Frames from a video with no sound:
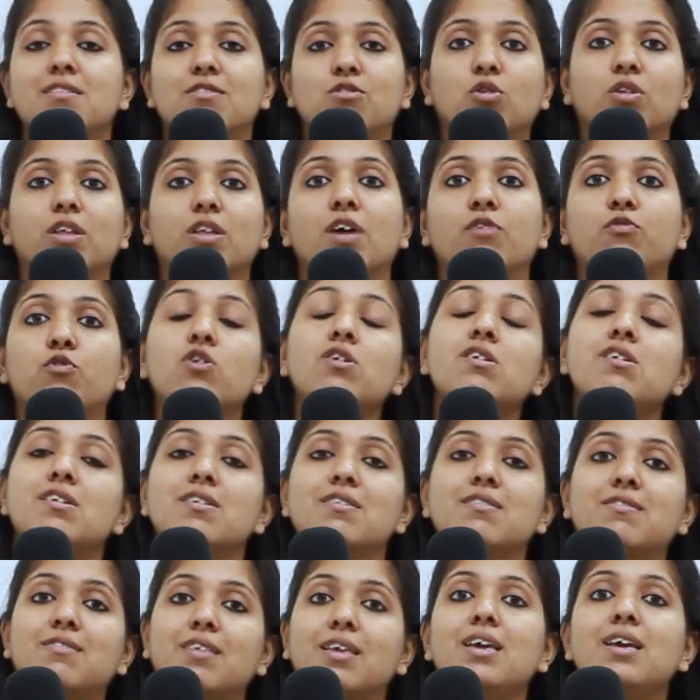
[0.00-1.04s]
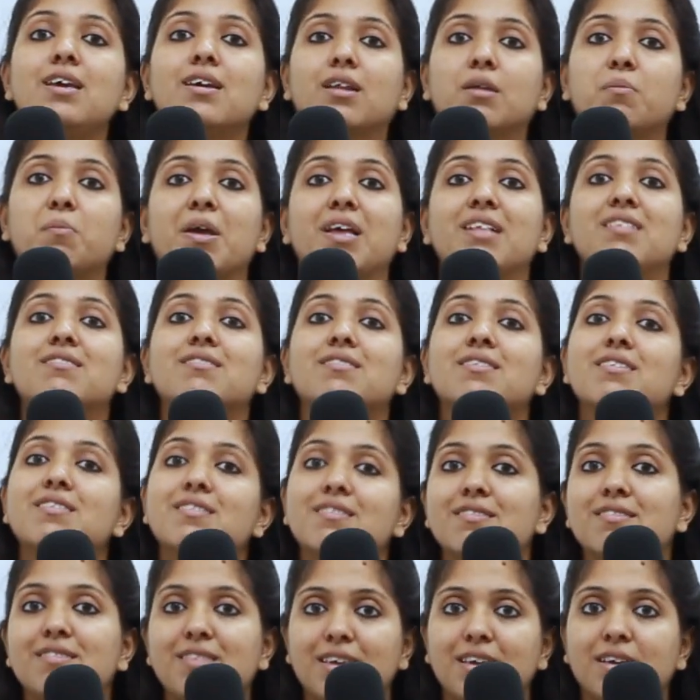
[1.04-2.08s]
So therefore, C remains
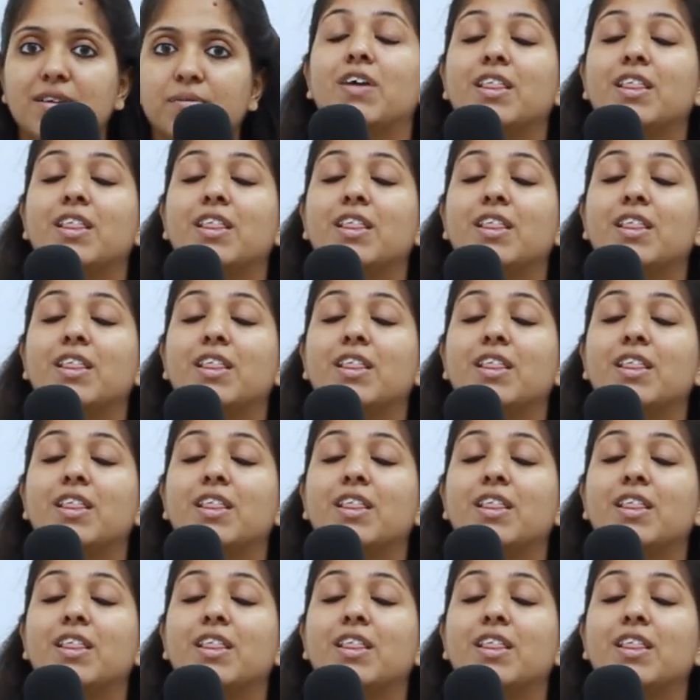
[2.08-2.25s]
C.